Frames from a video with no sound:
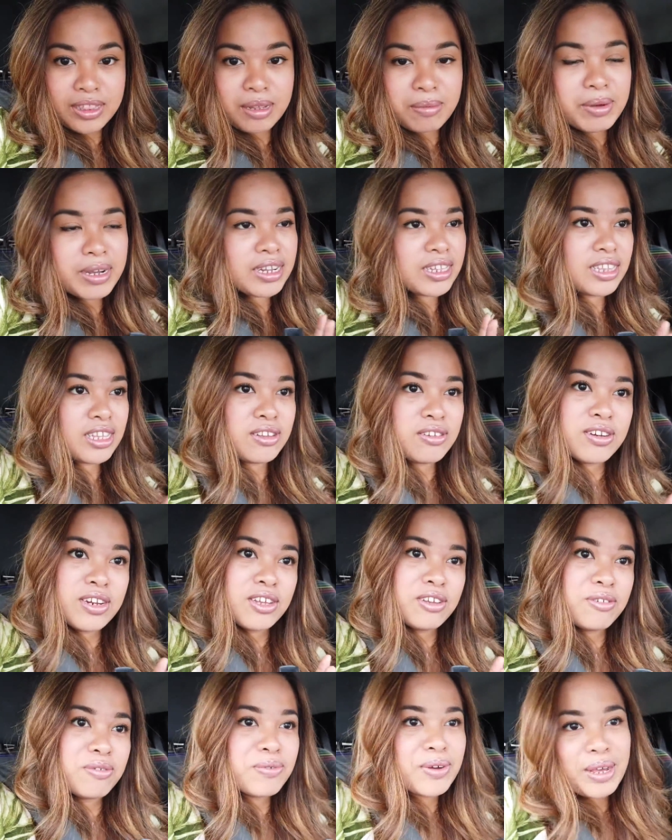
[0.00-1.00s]
na makita nyo
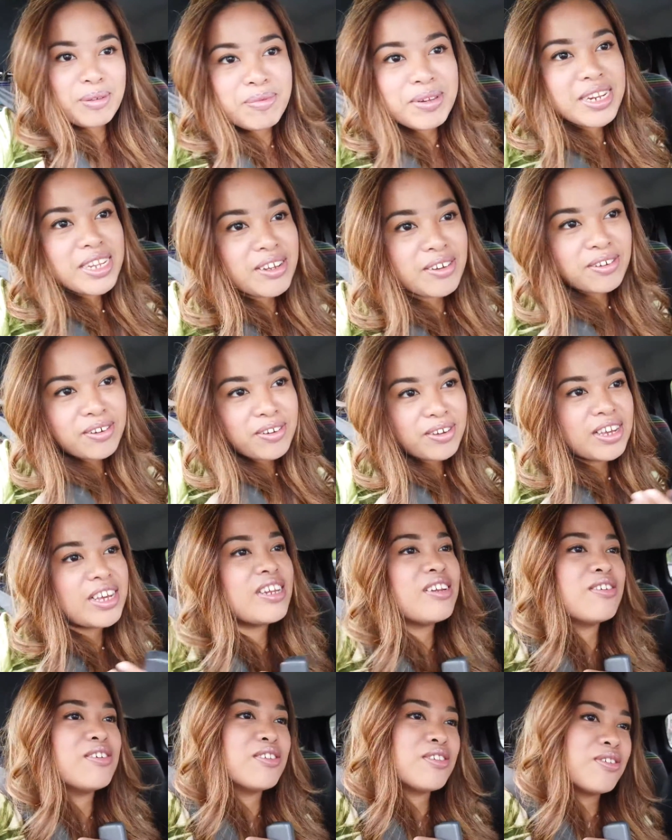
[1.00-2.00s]
na yung family ko,
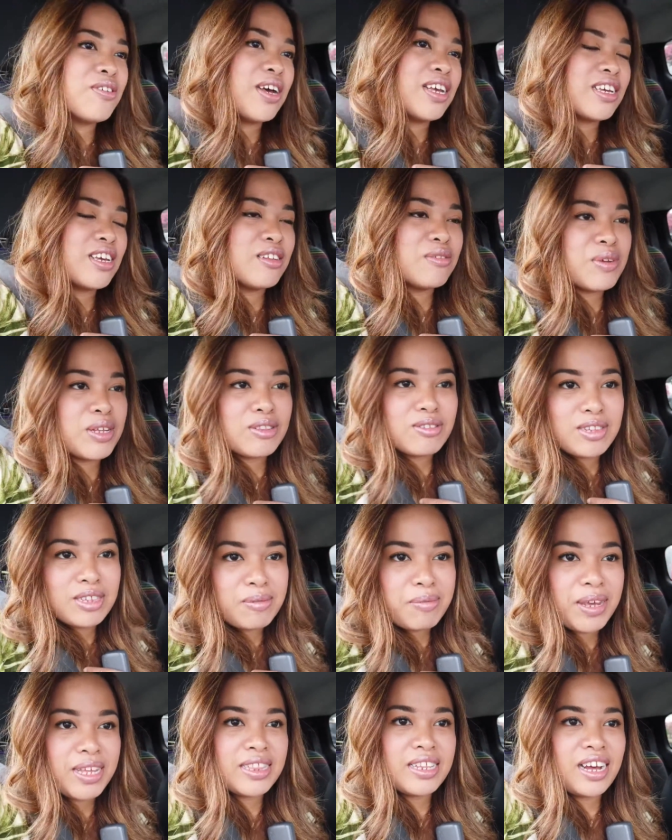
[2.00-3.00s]
and also I can't wait to
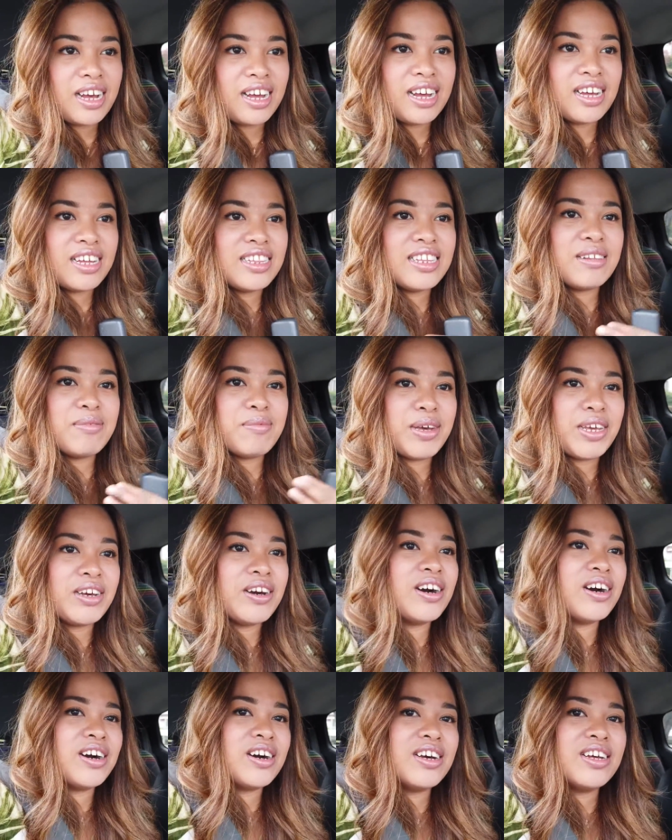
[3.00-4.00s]
see my dad and my
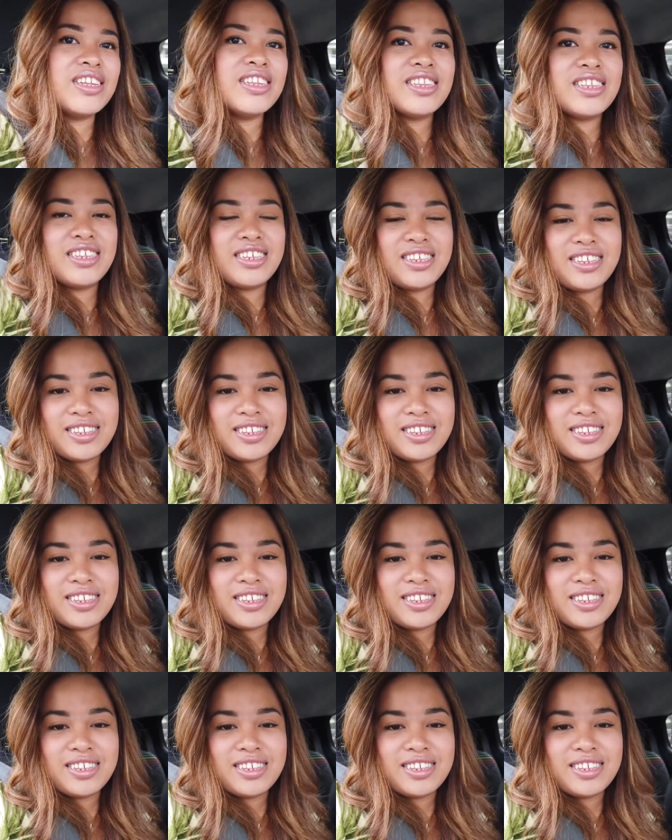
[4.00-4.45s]
aunt